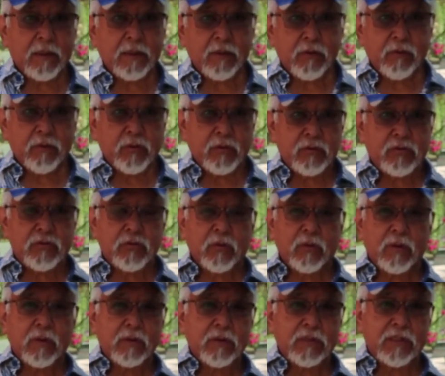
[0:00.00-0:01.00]
introduced
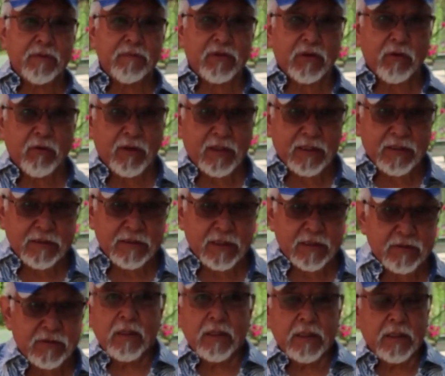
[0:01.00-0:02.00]
to a civic
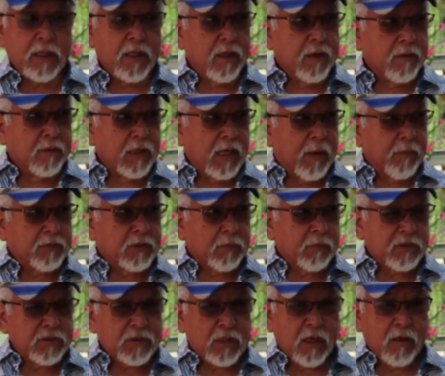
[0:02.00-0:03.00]
organization, the
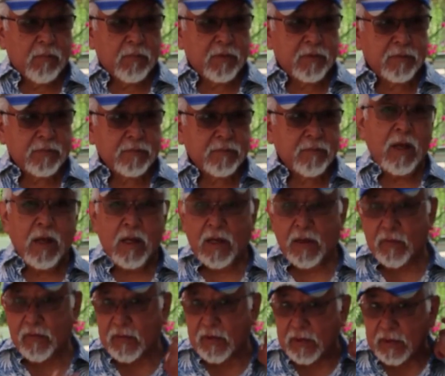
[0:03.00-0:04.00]
Optimist Club.
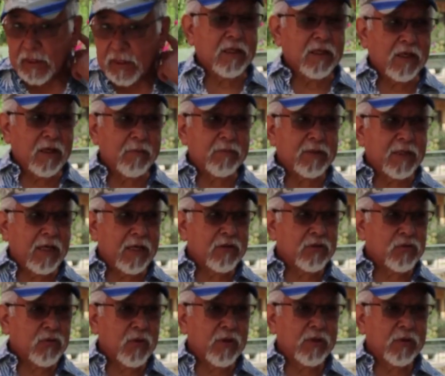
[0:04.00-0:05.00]
And the club that I
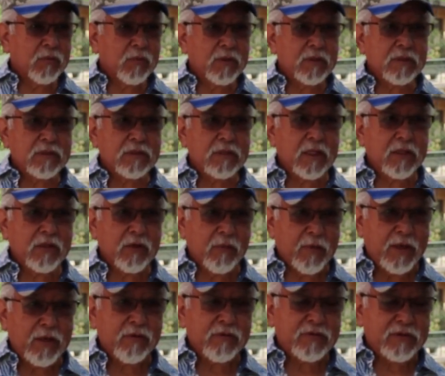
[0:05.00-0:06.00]
joined was the
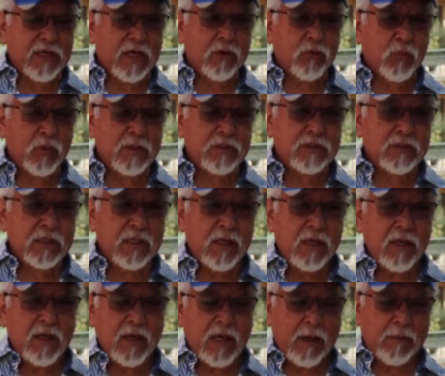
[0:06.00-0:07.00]
Greater Southwest
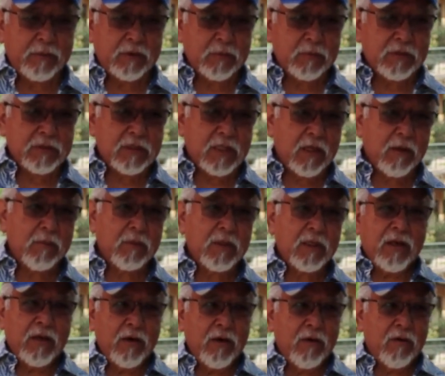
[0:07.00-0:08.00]
Optimist Club,
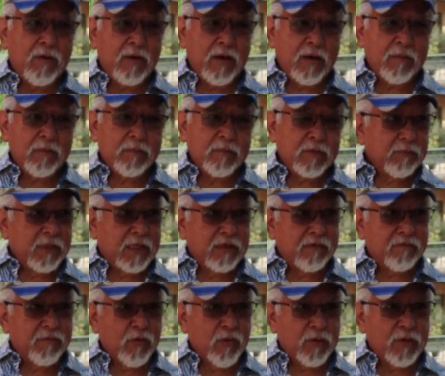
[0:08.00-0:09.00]
and their
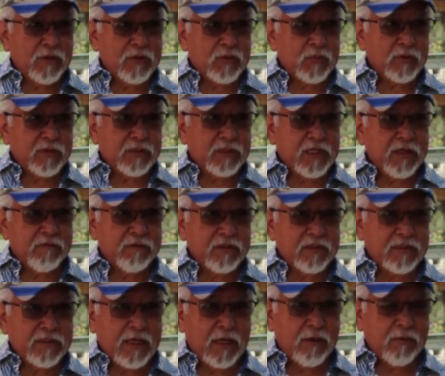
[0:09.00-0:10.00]
main focus was giving
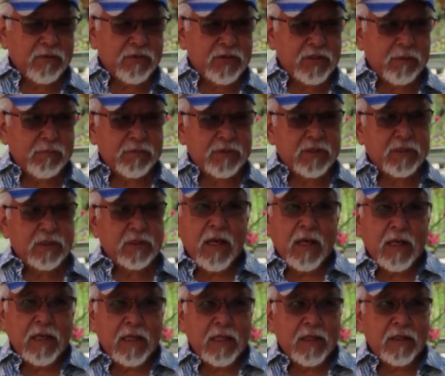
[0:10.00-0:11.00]
scholarships.
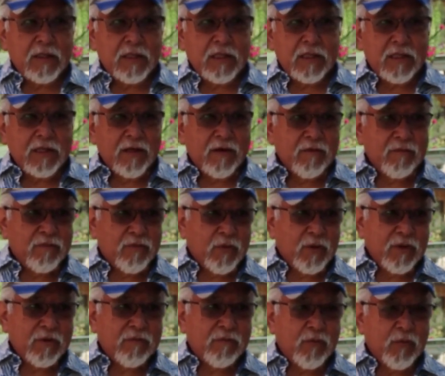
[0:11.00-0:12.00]
And in the
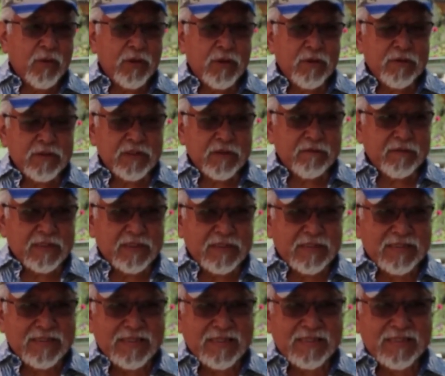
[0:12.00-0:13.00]
44 years of
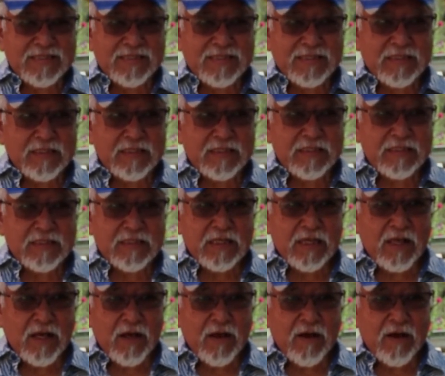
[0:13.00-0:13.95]
existence,